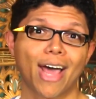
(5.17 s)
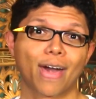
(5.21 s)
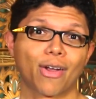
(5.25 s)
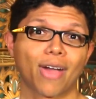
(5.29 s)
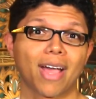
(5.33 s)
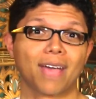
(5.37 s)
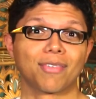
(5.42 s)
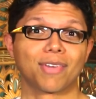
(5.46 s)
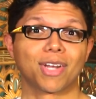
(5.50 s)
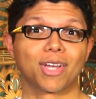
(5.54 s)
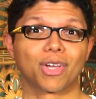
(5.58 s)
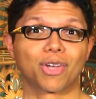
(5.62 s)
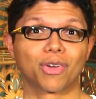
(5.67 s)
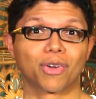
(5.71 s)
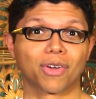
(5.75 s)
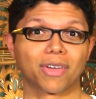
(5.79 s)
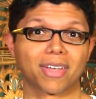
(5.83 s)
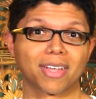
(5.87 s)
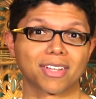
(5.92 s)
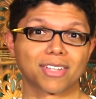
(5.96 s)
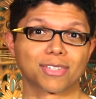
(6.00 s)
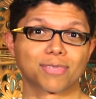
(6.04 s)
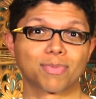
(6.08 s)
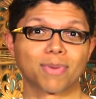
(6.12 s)
I don't have any
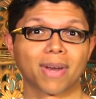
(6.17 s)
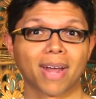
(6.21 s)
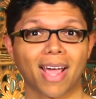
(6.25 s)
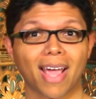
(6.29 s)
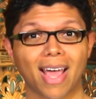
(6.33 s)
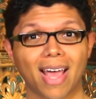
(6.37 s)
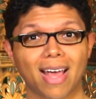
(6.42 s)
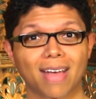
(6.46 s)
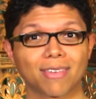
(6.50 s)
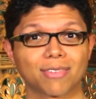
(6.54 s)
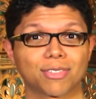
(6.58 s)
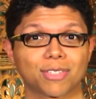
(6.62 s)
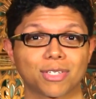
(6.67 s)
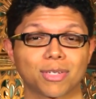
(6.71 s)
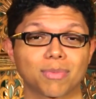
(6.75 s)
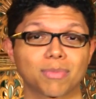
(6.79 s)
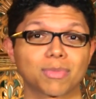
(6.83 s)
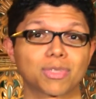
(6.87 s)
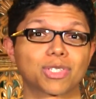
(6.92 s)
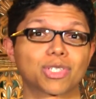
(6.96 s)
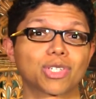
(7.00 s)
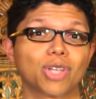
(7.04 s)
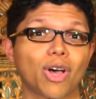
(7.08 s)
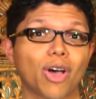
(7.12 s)
cookies, but I have
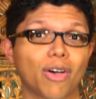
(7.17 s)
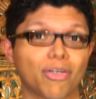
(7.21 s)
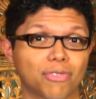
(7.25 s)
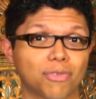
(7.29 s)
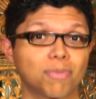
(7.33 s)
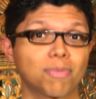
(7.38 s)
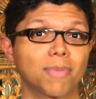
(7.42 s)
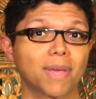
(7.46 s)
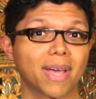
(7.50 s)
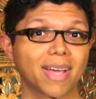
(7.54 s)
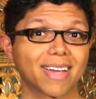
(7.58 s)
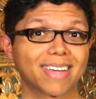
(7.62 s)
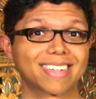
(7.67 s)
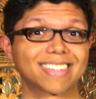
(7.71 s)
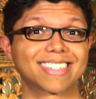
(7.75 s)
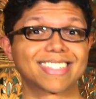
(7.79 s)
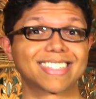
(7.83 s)
some soft-baked